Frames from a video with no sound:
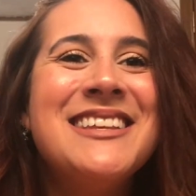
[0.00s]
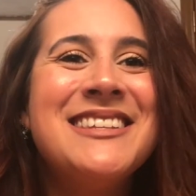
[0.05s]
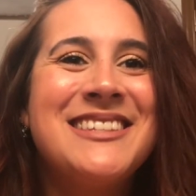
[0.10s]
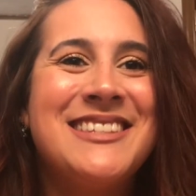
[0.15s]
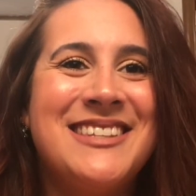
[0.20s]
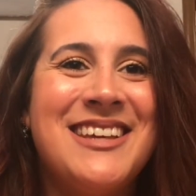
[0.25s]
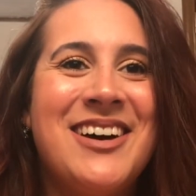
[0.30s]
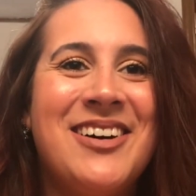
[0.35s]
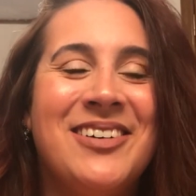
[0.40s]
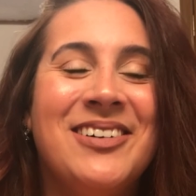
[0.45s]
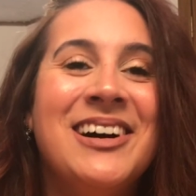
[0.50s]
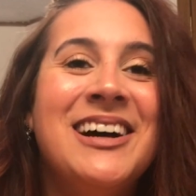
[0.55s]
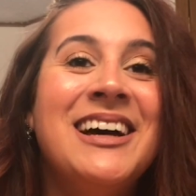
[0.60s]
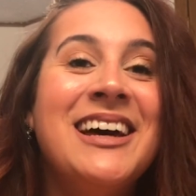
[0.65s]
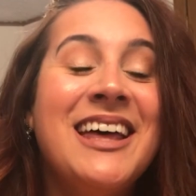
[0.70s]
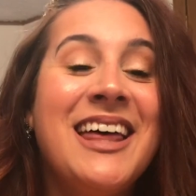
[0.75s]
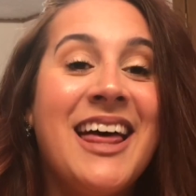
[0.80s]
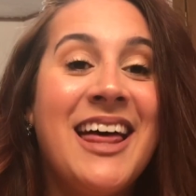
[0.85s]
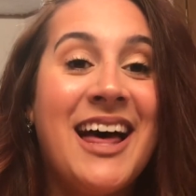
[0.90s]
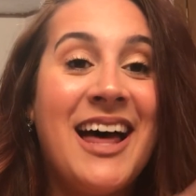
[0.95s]
So
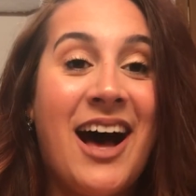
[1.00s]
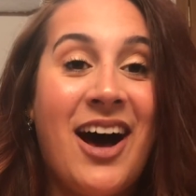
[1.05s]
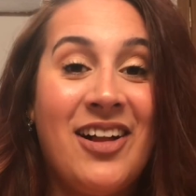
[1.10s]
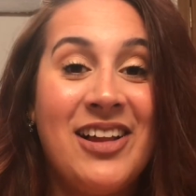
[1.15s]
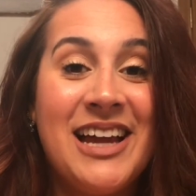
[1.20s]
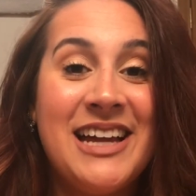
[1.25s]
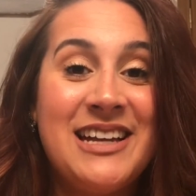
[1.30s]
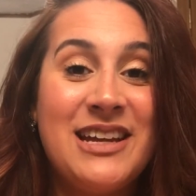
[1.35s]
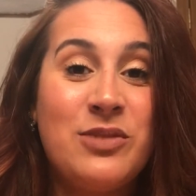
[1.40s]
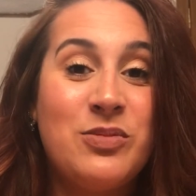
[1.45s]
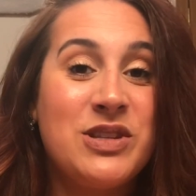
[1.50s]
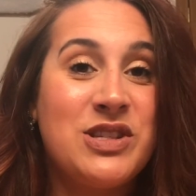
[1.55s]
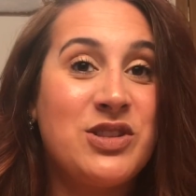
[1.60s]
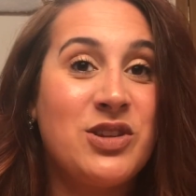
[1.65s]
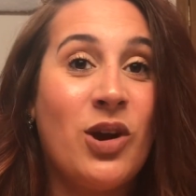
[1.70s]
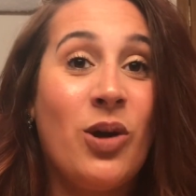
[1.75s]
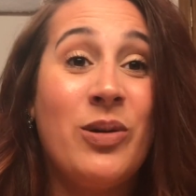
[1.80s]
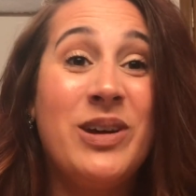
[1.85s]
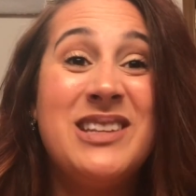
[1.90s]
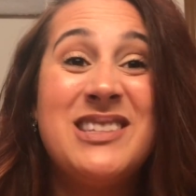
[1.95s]
all I did was
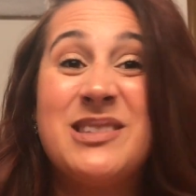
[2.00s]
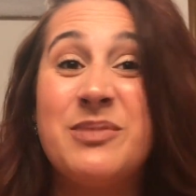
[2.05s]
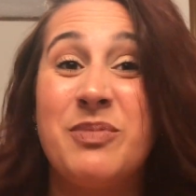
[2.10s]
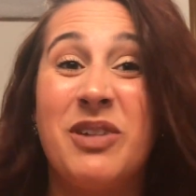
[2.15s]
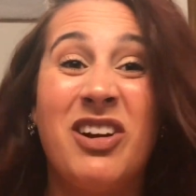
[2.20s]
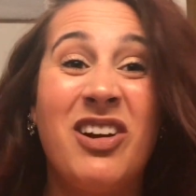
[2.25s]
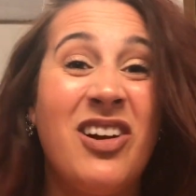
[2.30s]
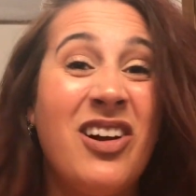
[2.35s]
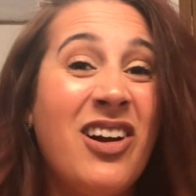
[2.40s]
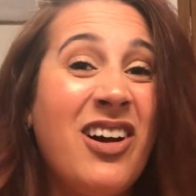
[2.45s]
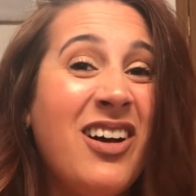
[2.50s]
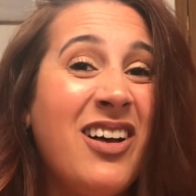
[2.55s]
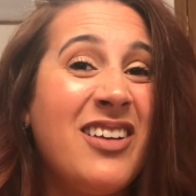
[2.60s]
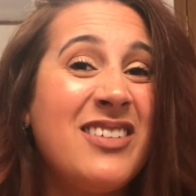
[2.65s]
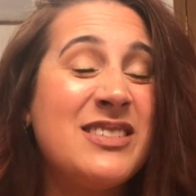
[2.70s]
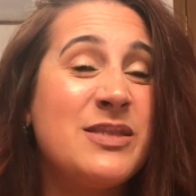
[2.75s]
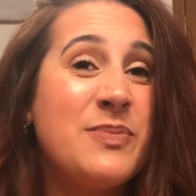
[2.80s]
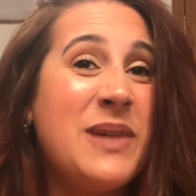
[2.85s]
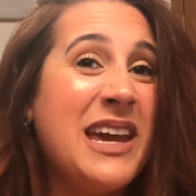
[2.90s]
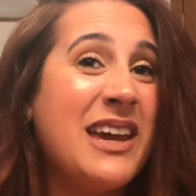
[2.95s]
throw in some
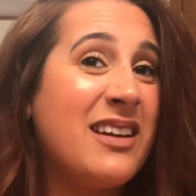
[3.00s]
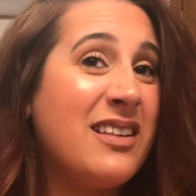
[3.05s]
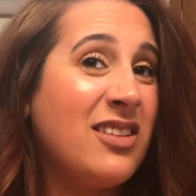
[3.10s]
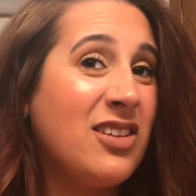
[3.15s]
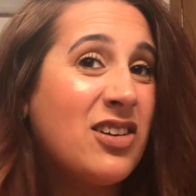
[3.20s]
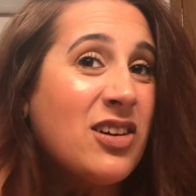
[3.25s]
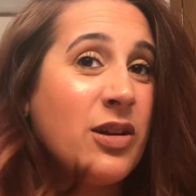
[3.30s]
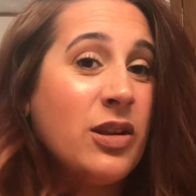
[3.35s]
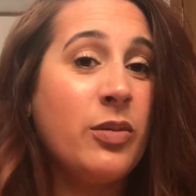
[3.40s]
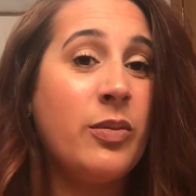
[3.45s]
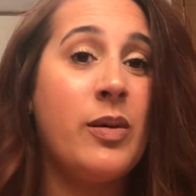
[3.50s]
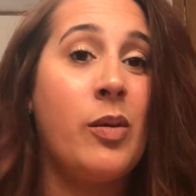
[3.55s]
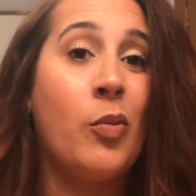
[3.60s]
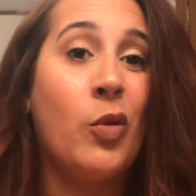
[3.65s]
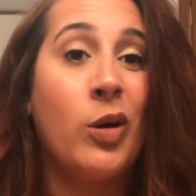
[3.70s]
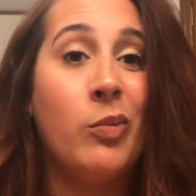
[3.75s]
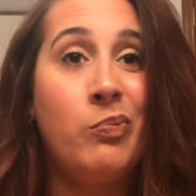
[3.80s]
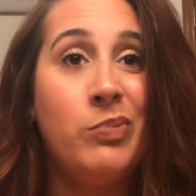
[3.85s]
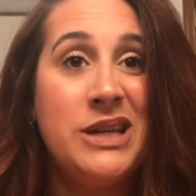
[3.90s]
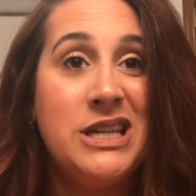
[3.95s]
curls, make it look a little bit
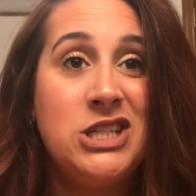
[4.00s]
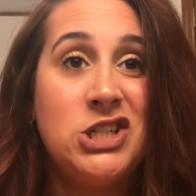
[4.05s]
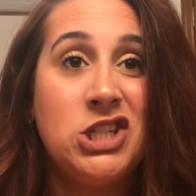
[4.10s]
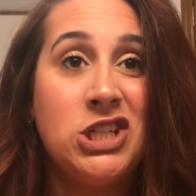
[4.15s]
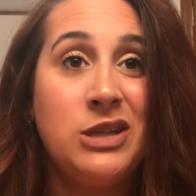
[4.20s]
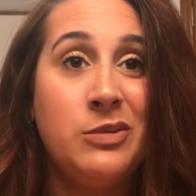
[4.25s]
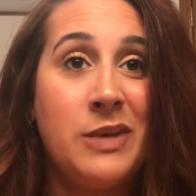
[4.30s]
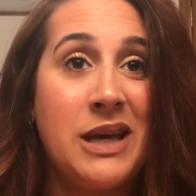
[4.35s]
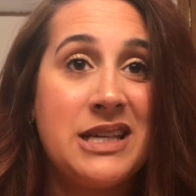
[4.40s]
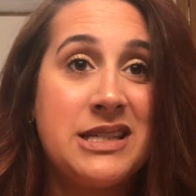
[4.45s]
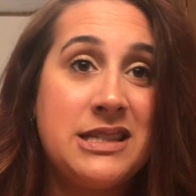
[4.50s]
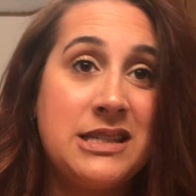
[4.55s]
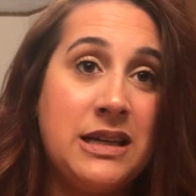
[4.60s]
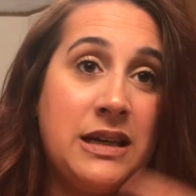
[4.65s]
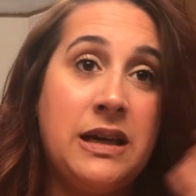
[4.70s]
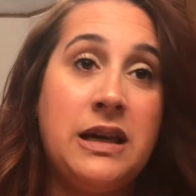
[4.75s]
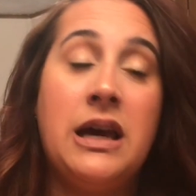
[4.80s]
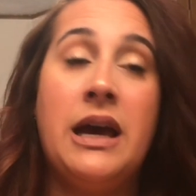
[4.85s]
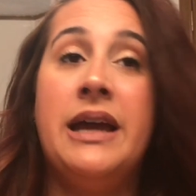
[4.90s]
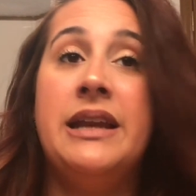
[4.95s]
more beachy,
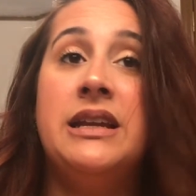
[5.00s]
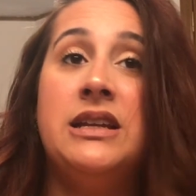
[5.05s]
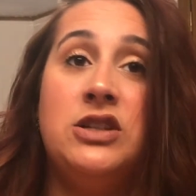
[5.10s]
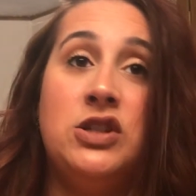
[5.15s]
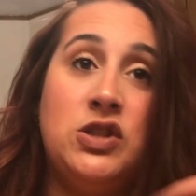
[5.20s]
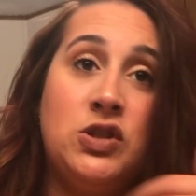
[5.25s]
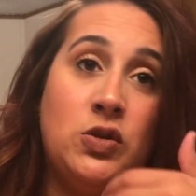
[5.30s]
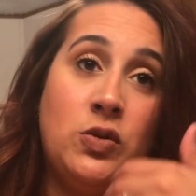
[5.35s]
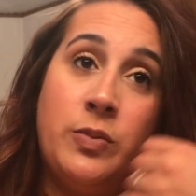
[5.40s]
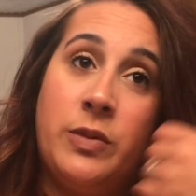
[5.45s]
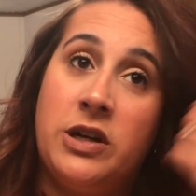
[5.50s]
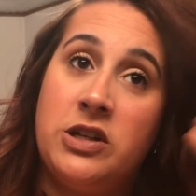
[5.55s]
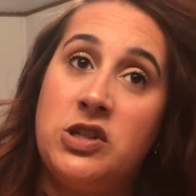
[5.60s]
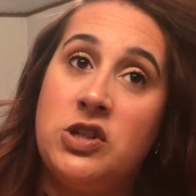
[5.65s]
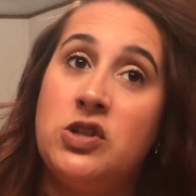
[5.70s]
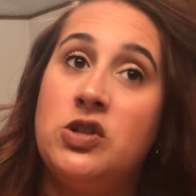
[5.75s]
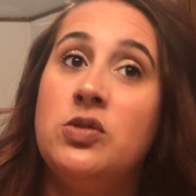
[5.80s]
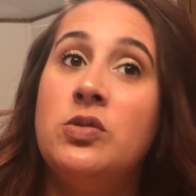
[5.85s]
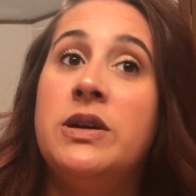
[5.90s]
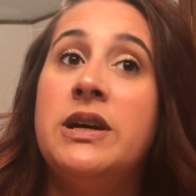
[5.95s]
messy. I didn't do
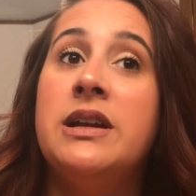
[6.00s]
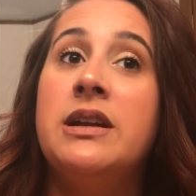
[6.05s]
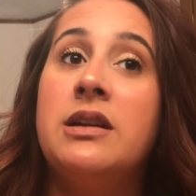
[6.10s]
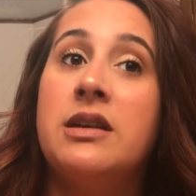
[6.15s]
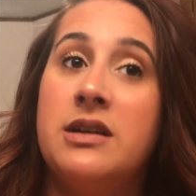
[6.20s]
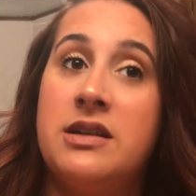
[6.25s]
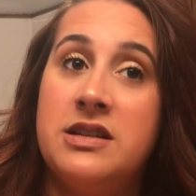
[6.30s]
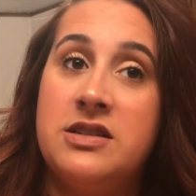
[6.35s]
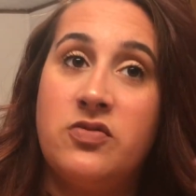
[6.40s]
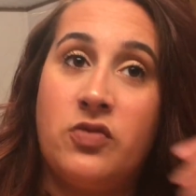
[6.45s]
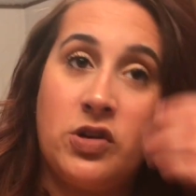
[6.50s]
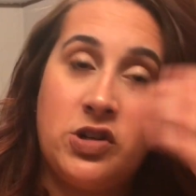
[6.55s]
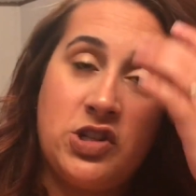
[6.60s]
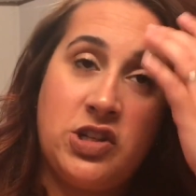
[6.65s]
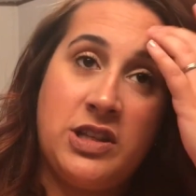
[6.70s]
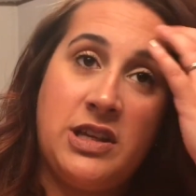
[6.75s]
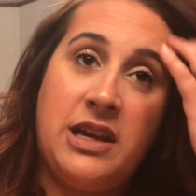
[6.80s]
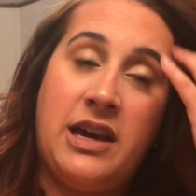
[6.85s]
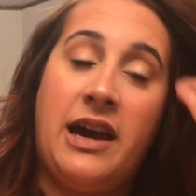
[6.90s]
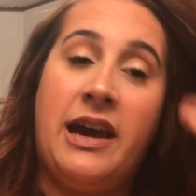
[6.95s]
much to it because
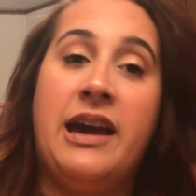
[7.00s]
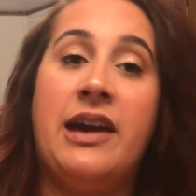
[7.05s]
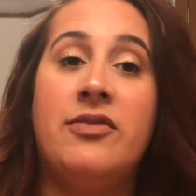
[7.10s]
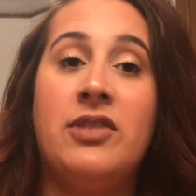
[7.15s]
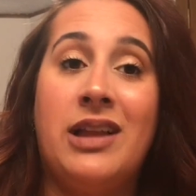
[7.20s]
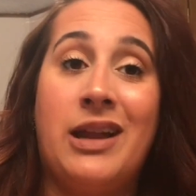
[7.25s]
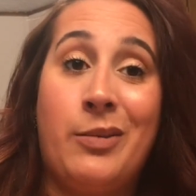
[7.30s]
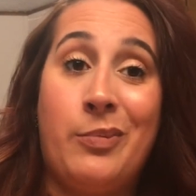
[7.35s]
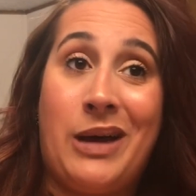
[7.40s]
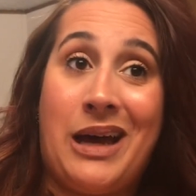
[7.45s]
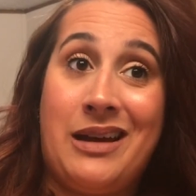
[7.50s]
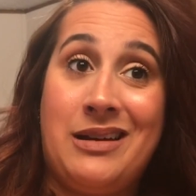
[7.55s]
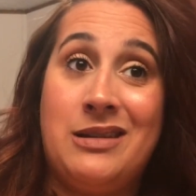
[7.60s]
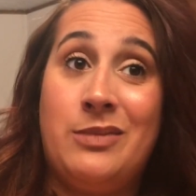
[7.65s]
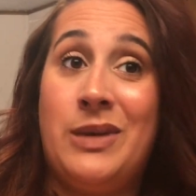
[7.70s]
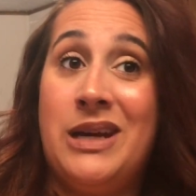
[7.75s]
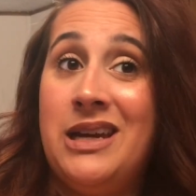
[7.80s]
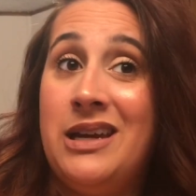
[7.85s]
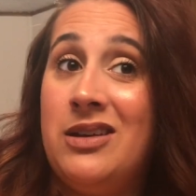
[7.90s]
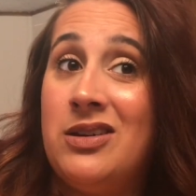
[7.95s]
fortunately I have a lot of body
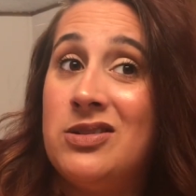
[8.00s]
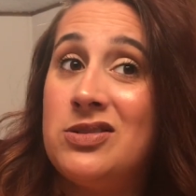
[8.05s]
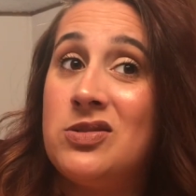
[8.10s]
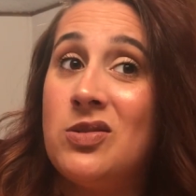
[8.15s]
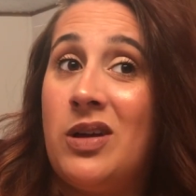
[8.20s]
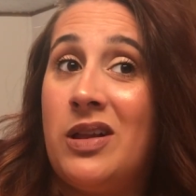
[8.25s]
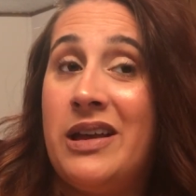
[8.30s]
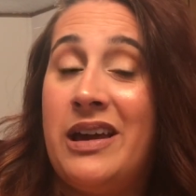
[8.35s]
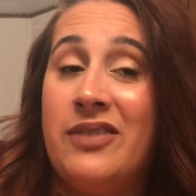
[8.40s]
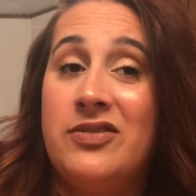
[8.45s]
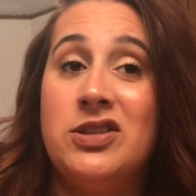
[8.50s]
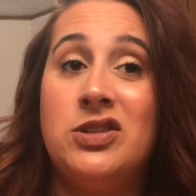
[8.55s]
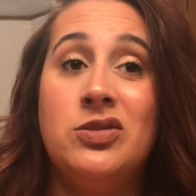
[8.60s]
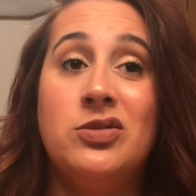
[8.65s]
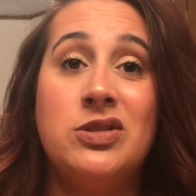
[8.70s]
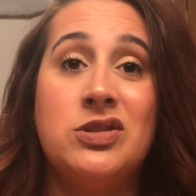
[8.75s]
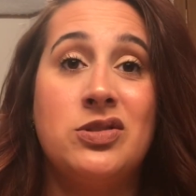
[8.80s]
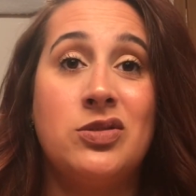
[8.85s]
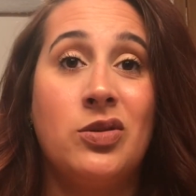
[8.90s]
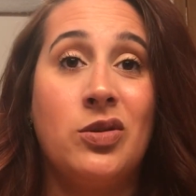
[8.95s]
to my hair, so all I have to
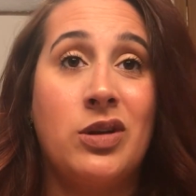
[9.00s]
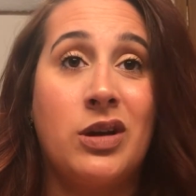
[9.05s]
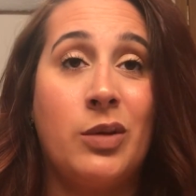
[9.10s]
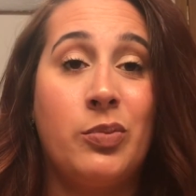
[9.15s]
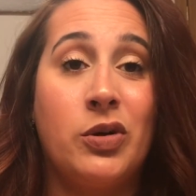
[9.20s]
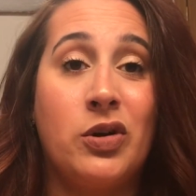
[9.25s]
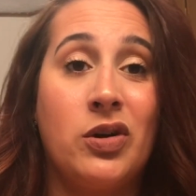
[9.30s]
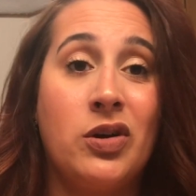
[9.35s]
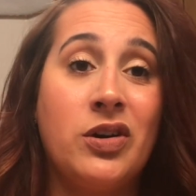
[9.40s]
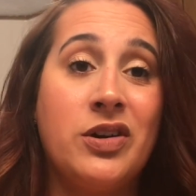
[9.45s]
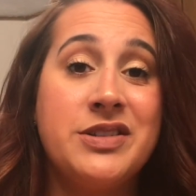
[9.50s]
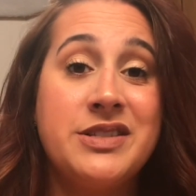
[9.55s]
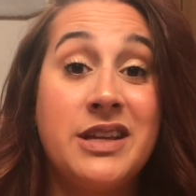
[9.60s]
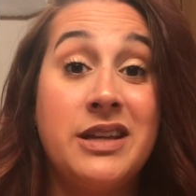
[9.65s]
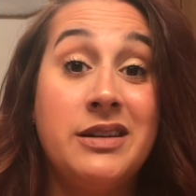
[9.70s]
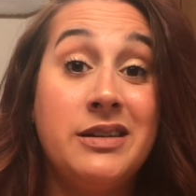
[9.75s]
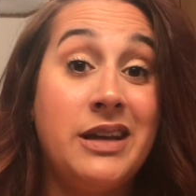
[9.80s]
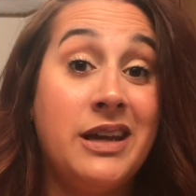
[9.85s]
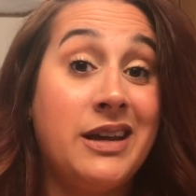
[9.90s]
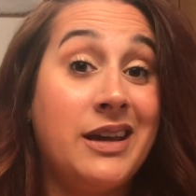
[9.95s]
do is throw in a couple curls
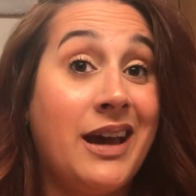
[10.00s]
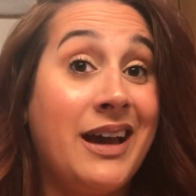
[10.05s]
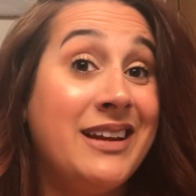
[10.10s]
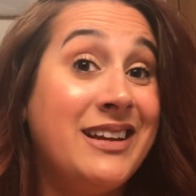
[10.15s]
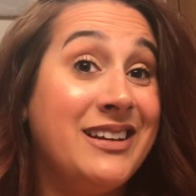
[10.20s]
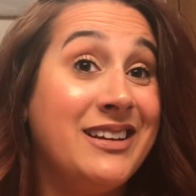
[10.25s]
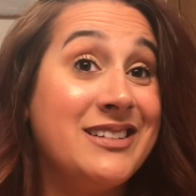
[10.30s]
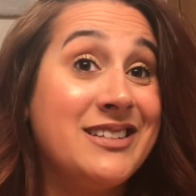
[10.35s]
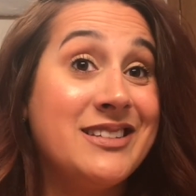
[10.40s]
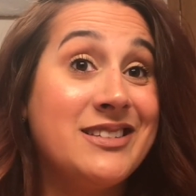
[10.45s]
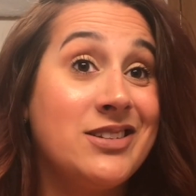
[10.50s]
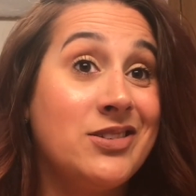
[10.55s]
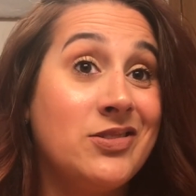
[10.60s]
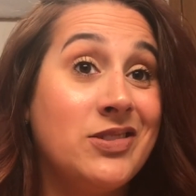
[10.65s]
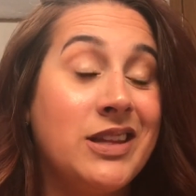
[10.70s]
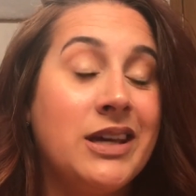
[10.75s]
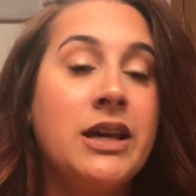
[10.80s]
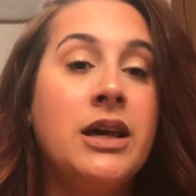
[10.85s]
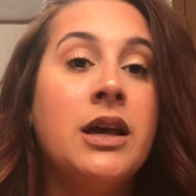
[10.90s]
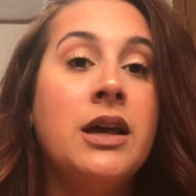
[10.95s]
and it kind of does its
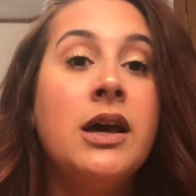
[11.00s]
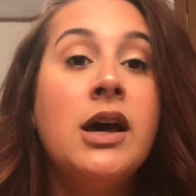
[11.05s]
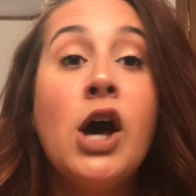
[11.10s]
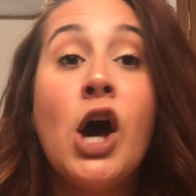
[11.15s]
own thing.